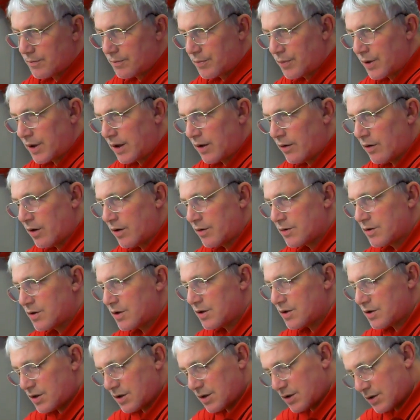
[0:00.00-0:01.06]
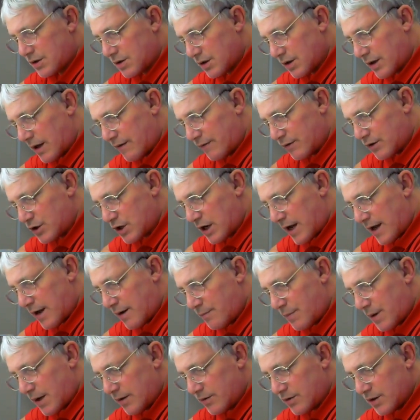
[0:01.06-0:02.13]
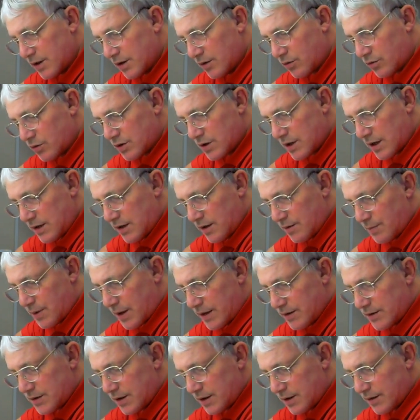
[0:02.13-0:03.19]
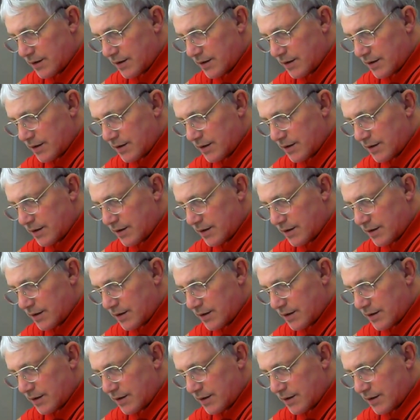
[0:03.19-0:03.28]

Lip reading: bring you on to have a chat about it, or tell you about it.